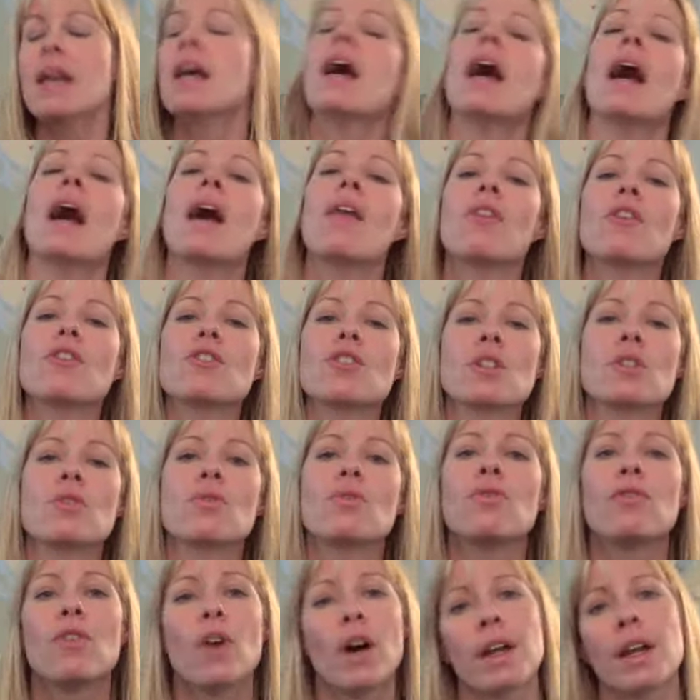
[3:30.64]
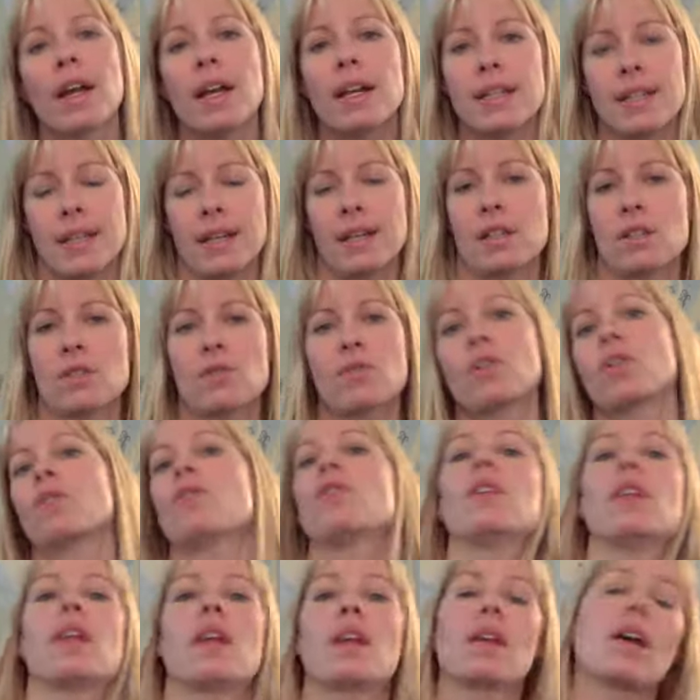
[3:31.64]
And they're just fun ideas for if
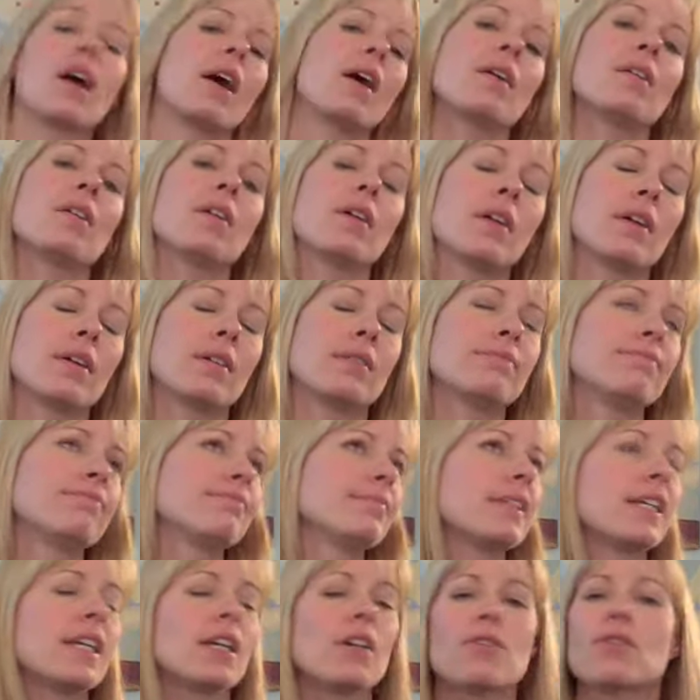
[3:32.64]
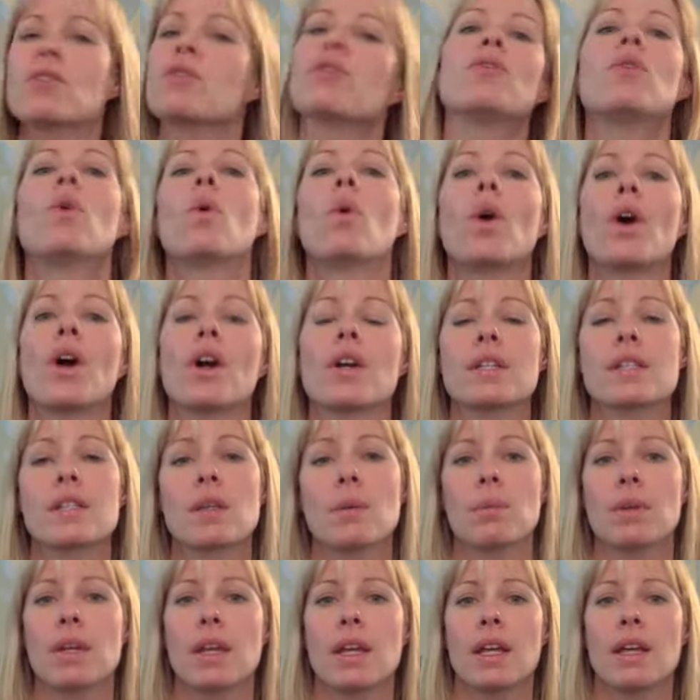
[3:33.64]
you need a gift for
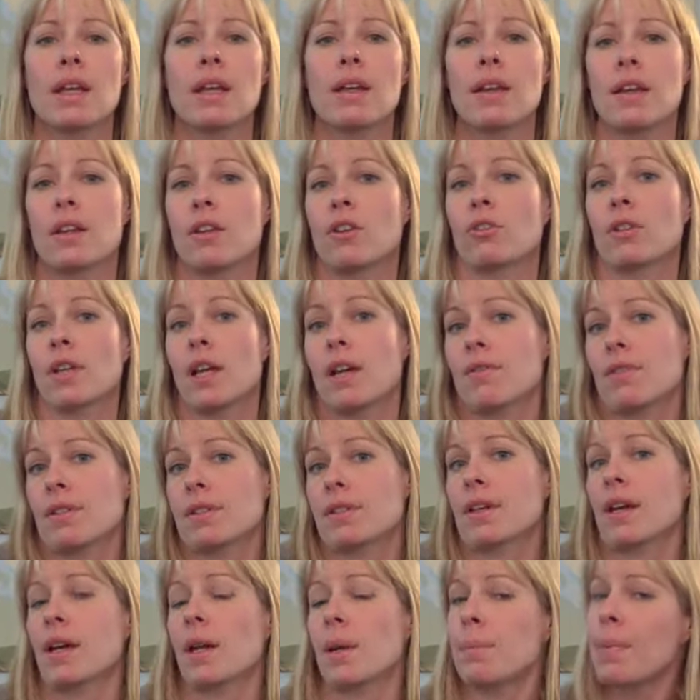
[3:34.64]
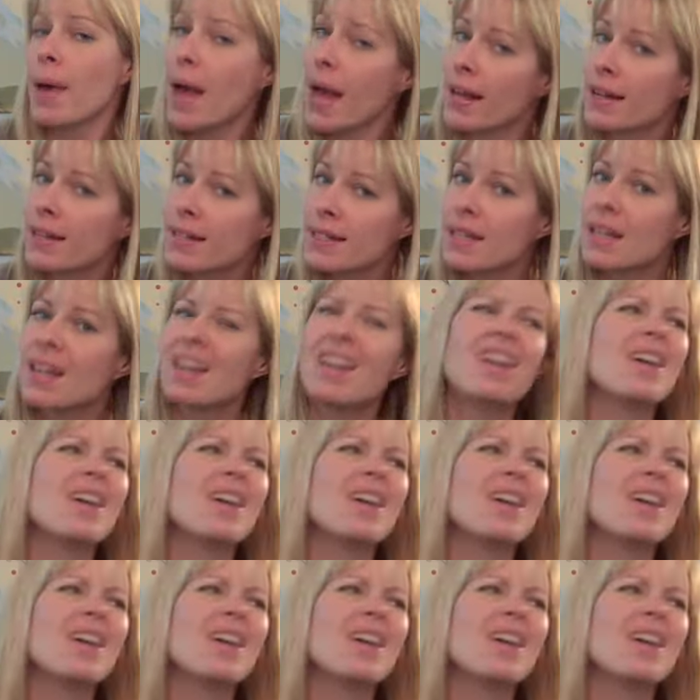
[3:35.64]
somebody in your life that's got a pet.